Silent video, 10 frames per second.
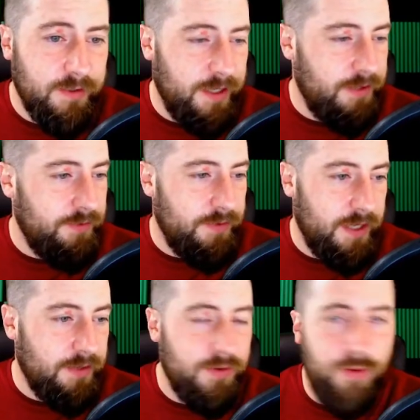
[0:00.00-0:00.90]
I don't, I
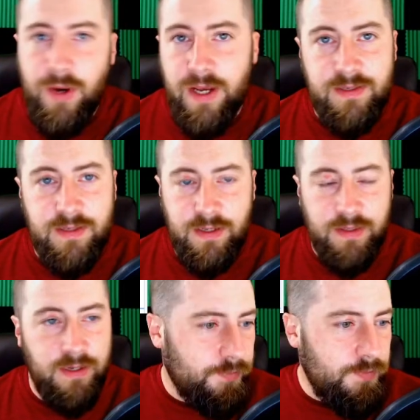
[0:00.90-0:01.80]
don't know why it's like
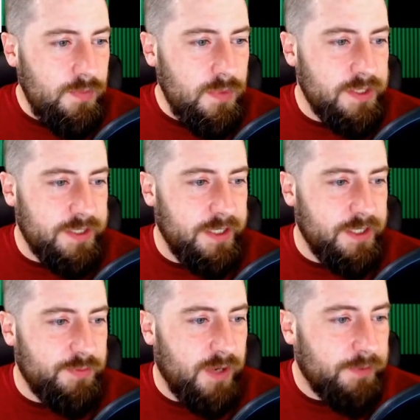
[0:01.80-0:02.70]
that. See, it
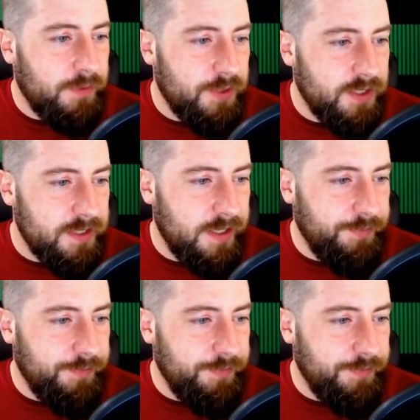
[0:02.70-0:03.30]
just popped up on the side.